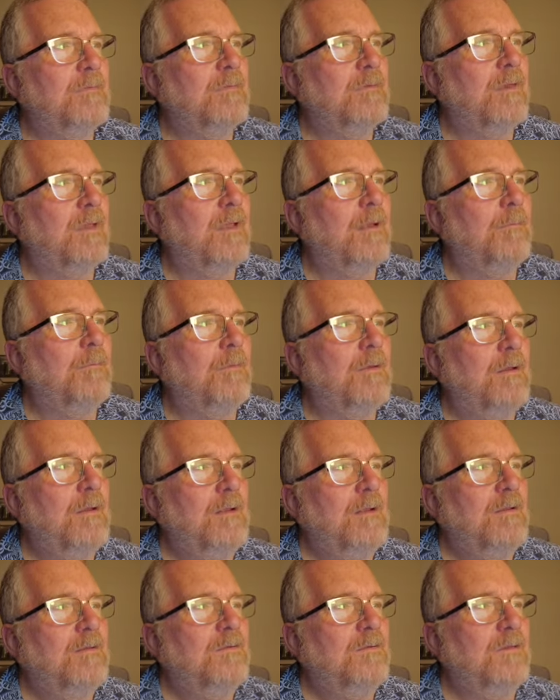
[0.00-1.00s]

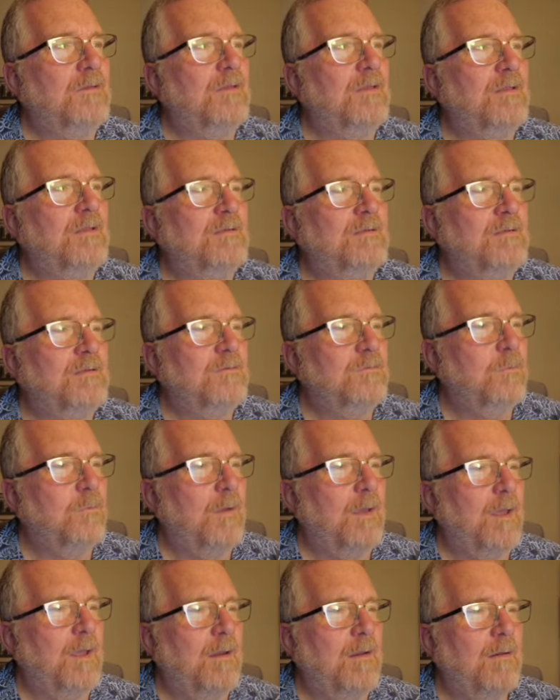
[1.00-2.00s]
So this is
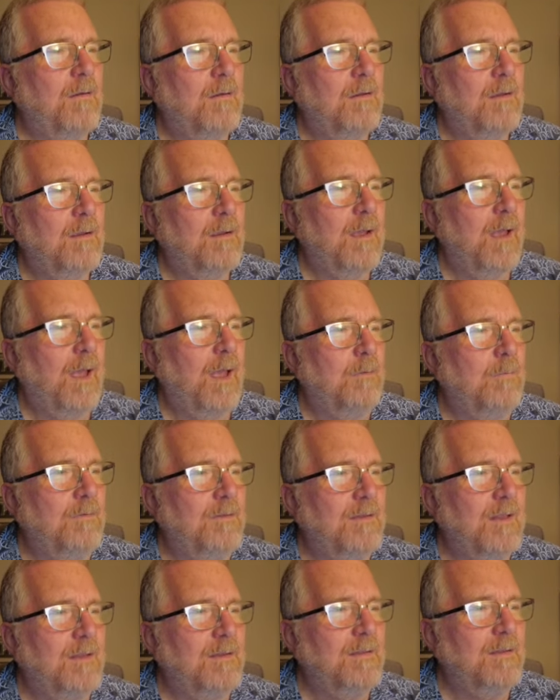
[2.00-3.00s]
where I would
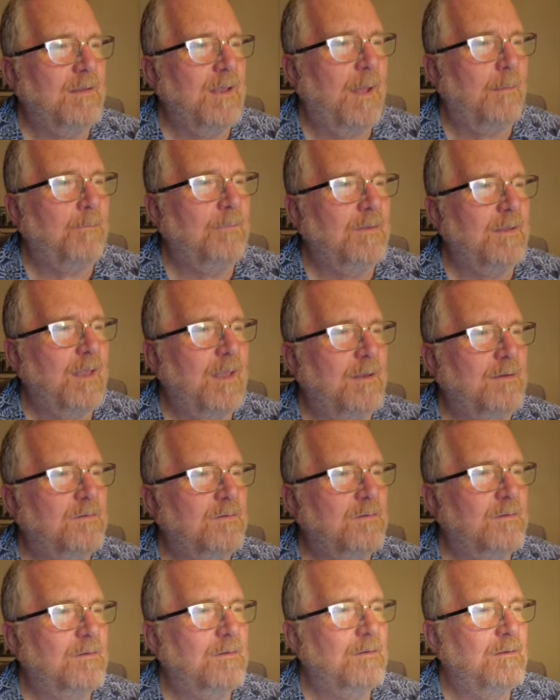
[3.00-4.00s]
get the
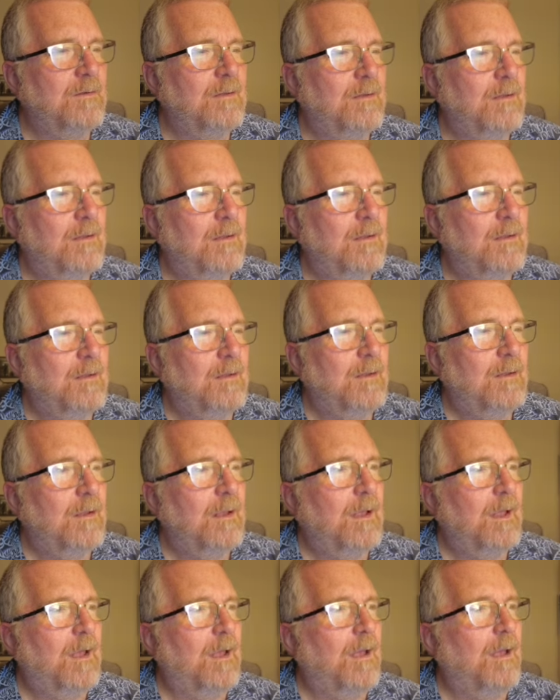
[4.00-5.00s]
application.
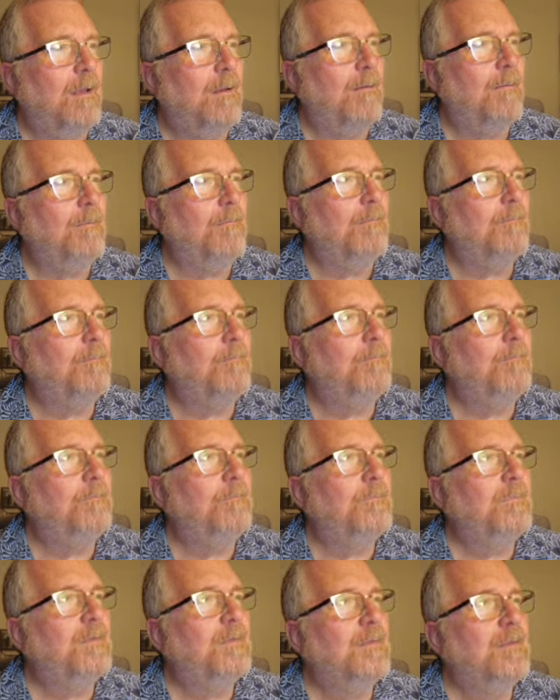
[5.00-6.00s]

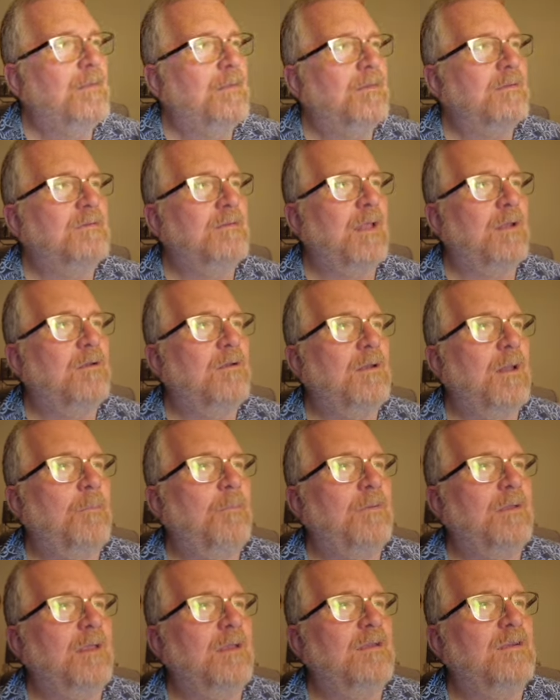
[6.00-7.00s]
The standard
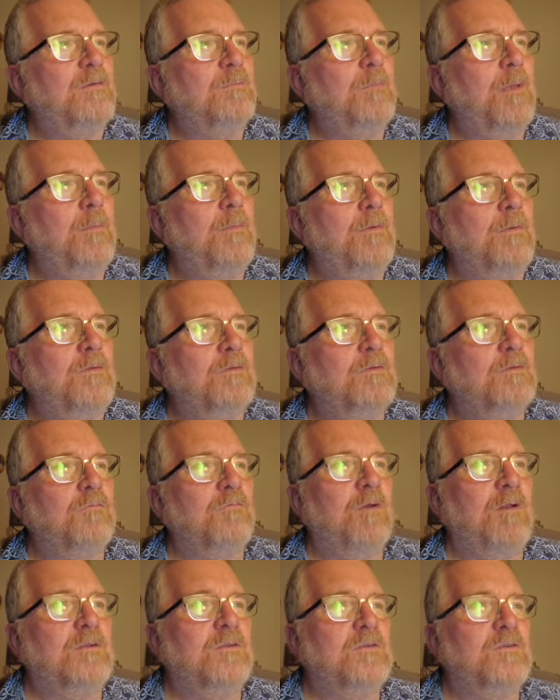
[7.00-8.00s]
application may be used to
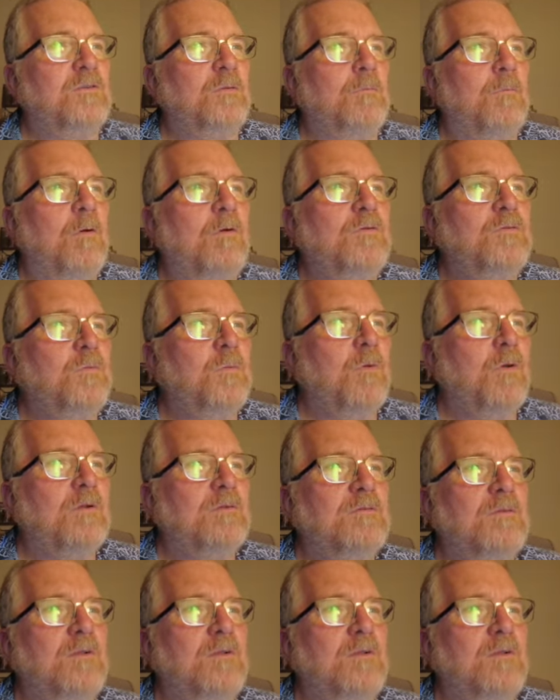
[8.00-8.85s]
register most works,